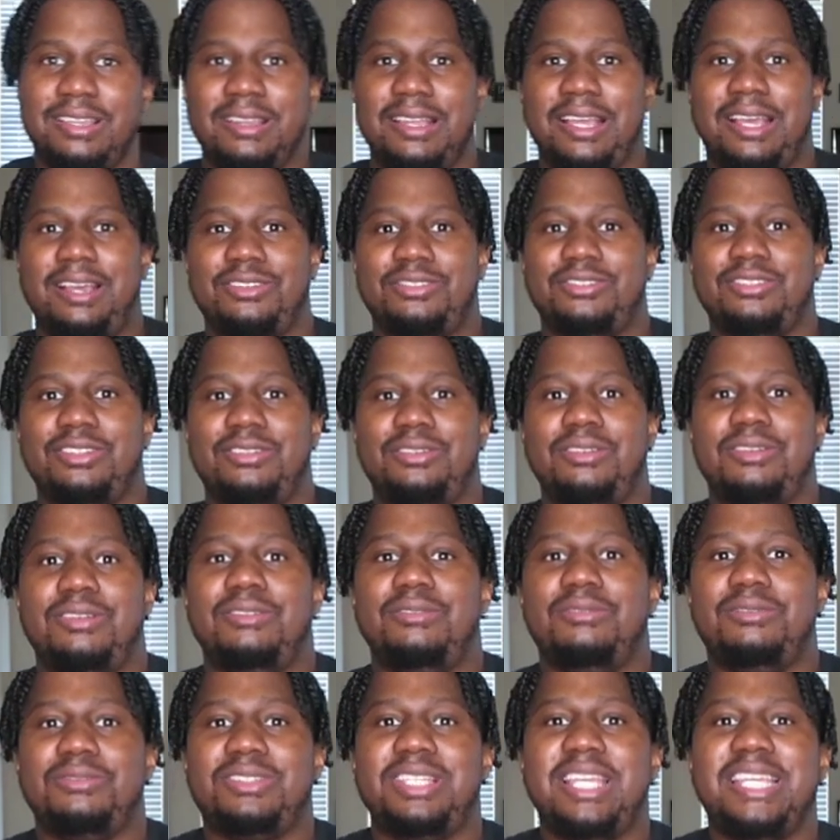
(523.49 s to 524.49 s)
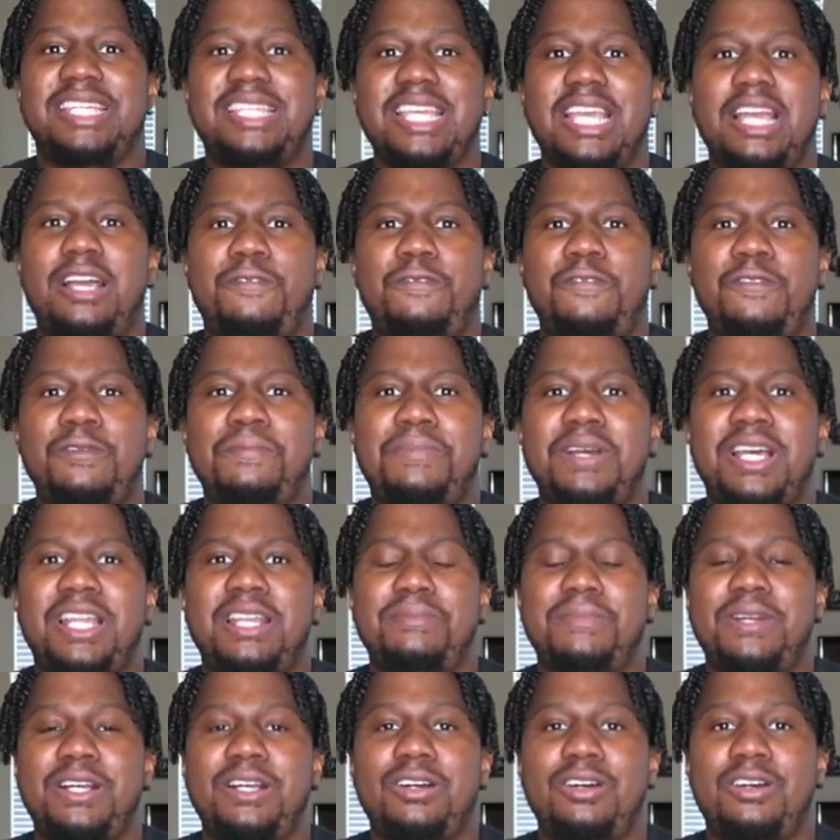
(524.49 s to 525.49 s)
Also, thank y'all from the
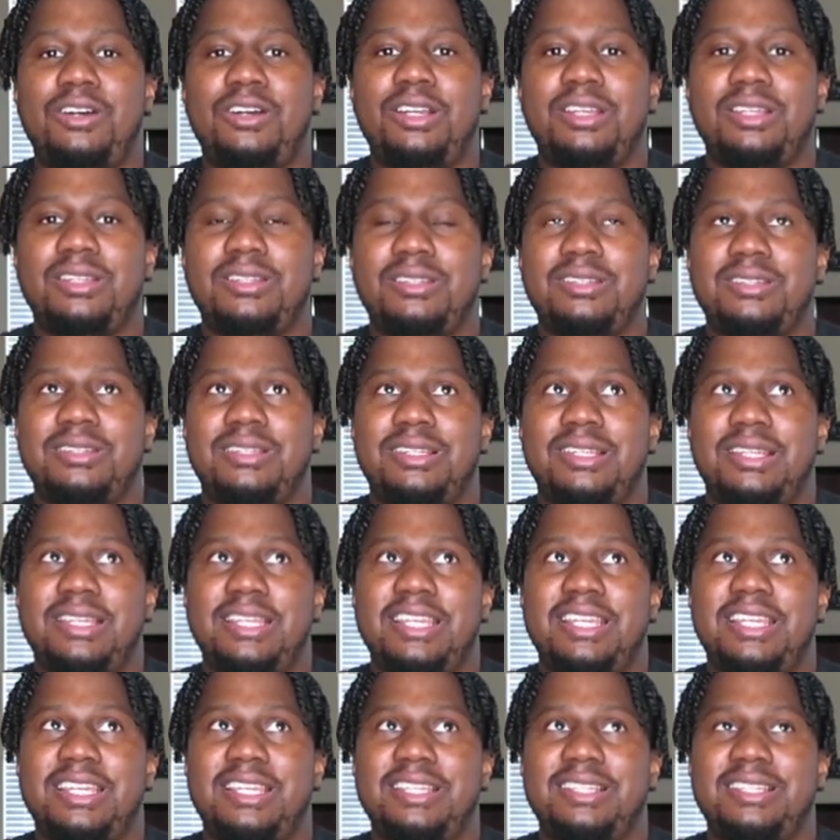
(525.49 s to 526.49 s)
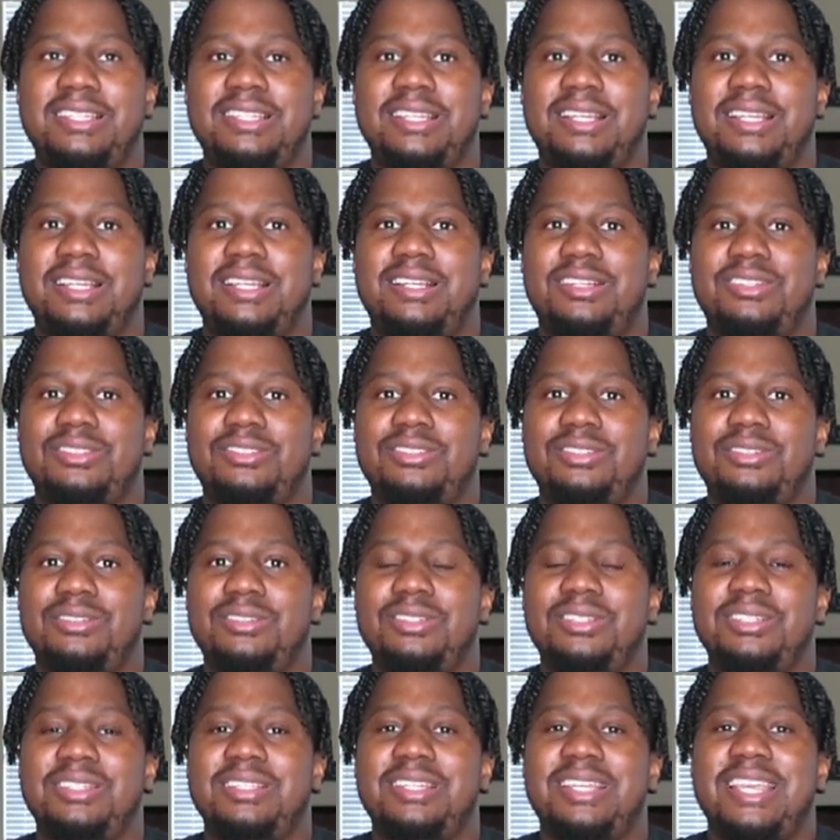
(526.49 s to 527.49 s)
bottom of my heart. And also,
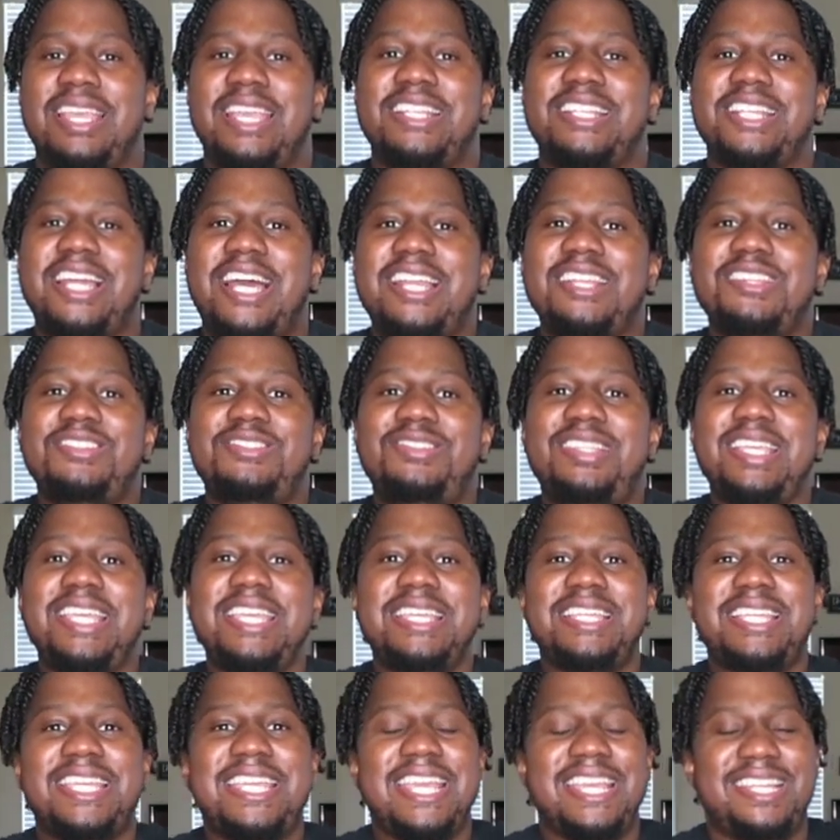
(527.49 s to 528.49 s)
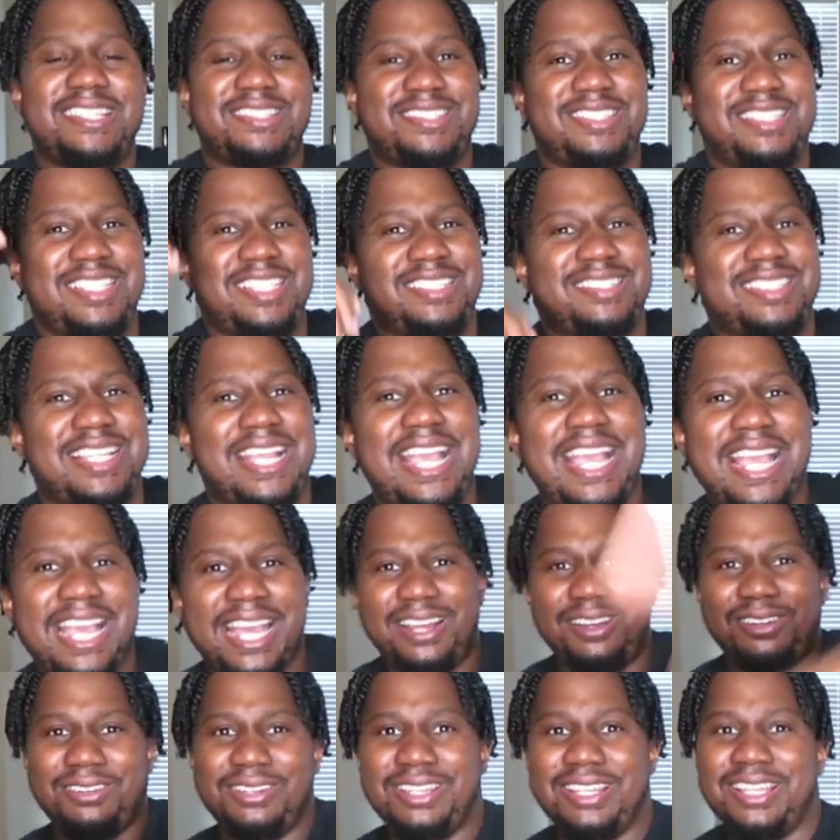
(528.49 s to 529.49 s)
Ewing Kicks is
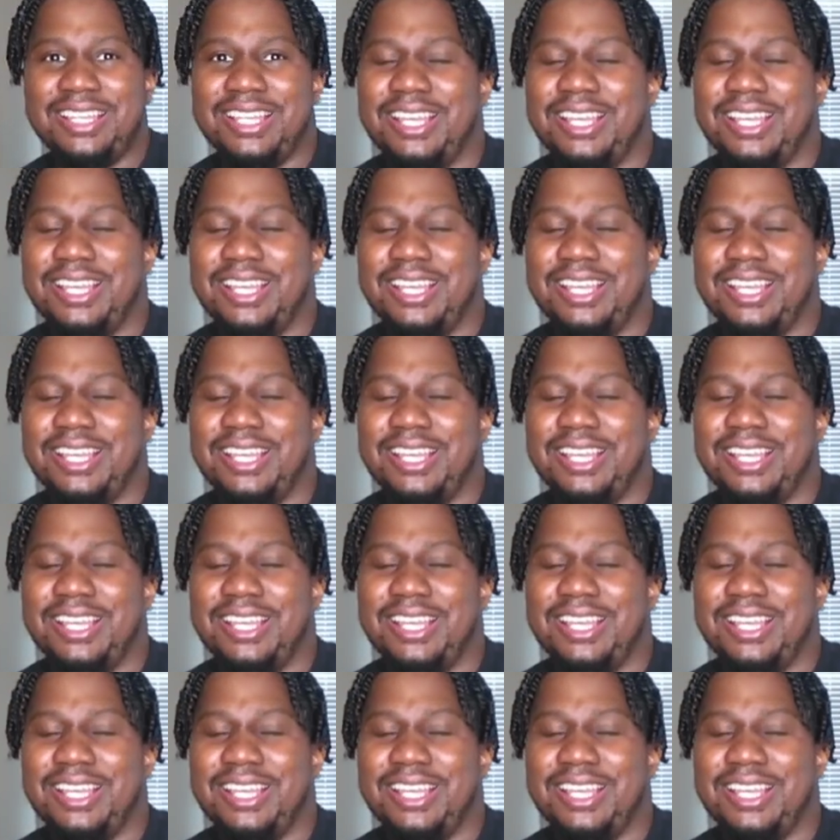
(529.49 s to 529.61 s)
out.